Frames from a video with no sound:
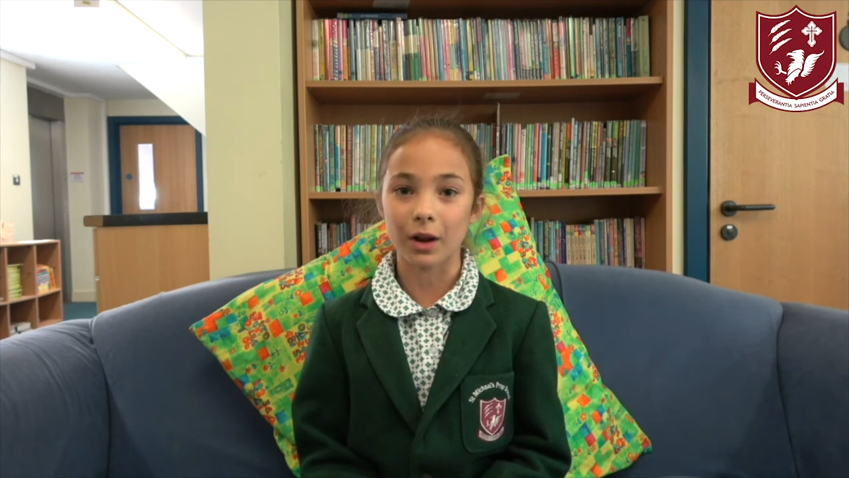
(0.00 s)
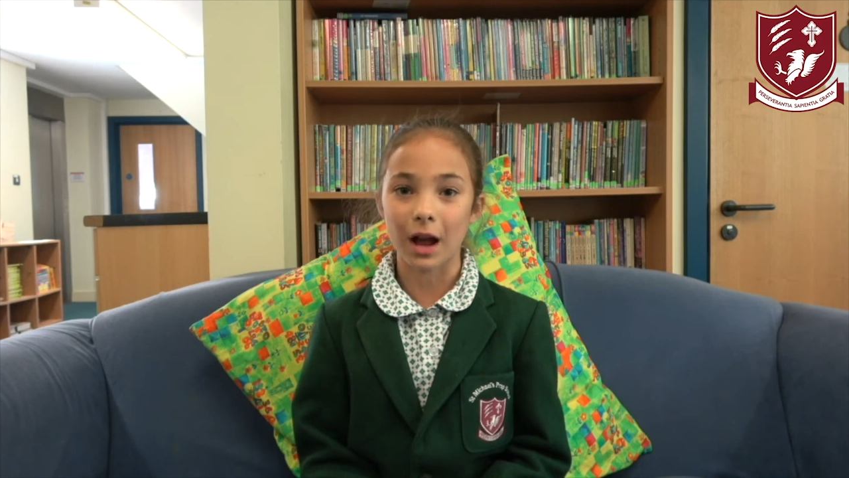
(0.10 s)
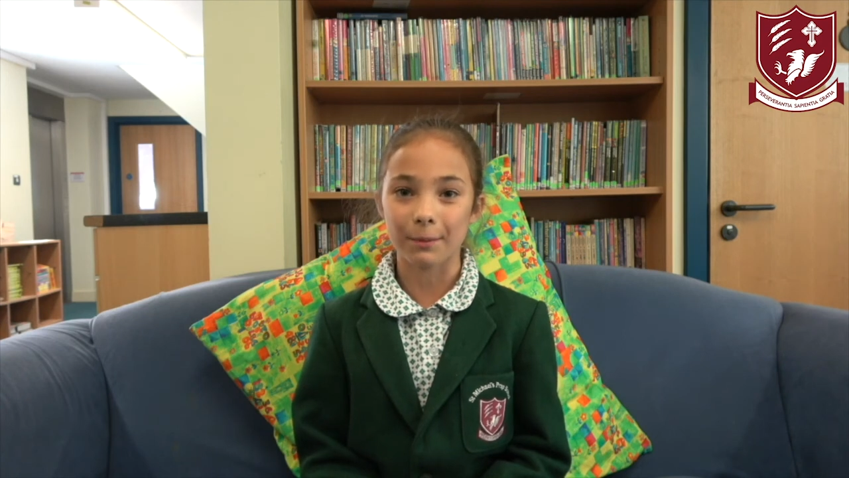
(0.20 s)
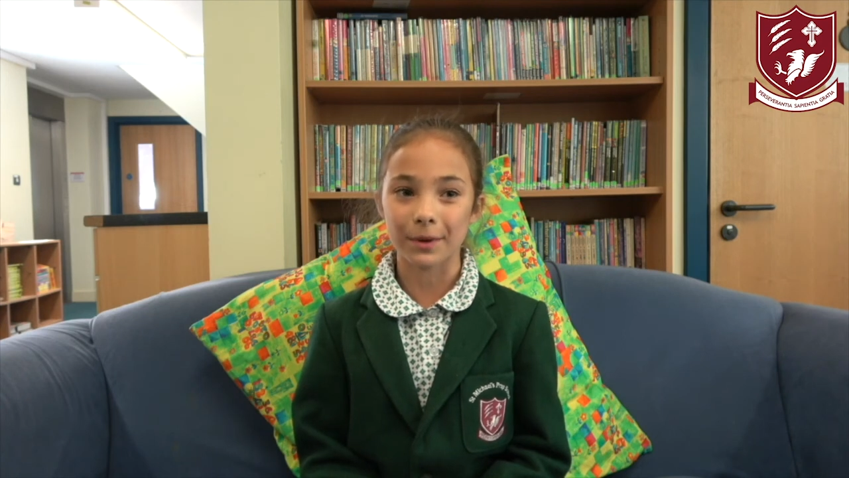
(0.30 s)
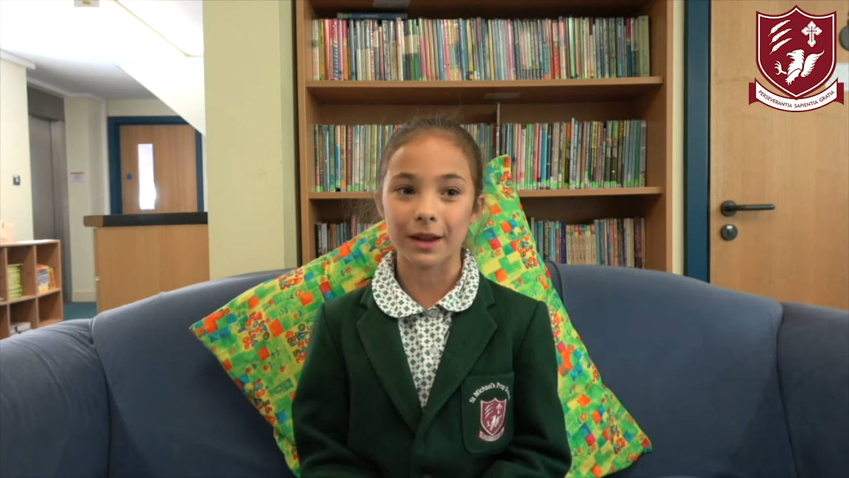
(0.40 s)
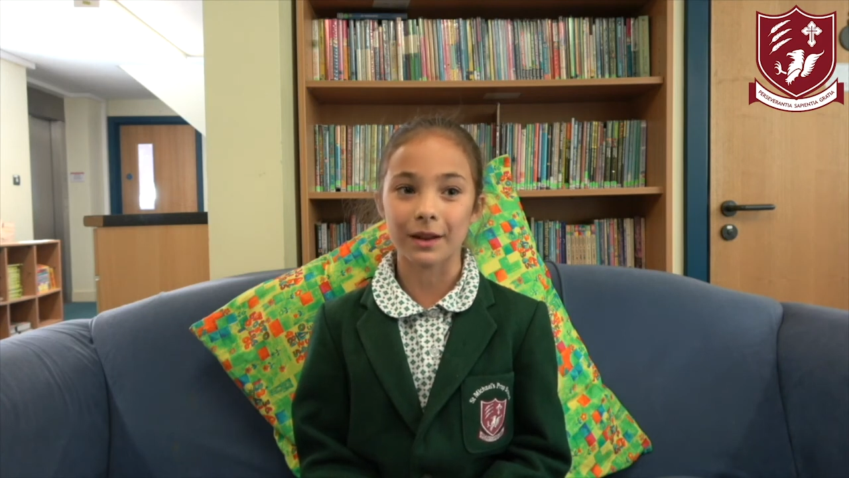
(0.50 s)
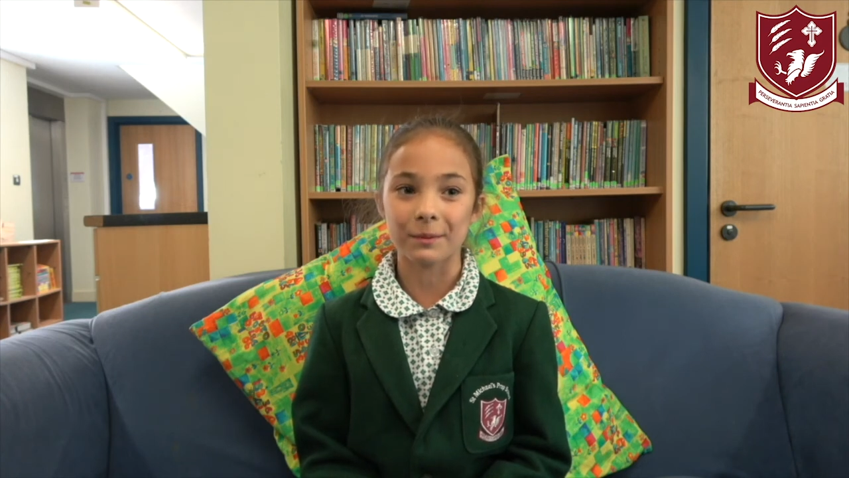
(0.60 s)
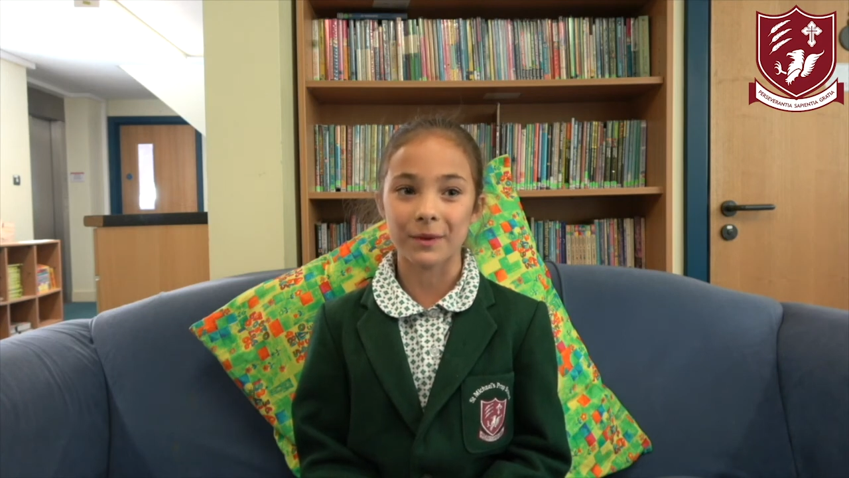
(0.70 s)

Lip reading: happy and